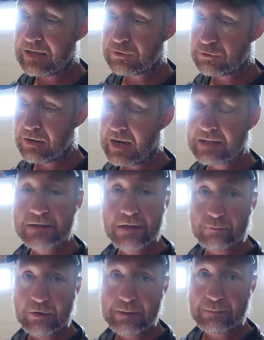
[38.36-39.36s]
on track to
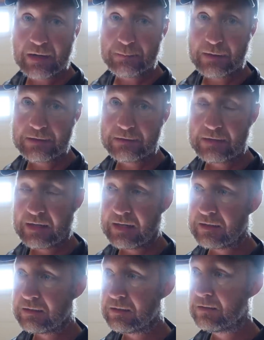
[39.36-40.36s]
come right by my
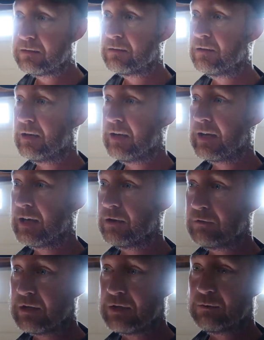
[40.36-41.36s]
stand. I
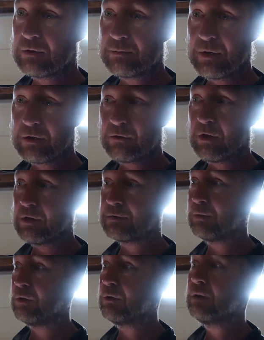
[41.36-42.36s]
got ready with my
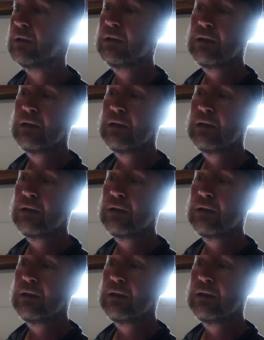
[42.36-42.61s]
crossbow.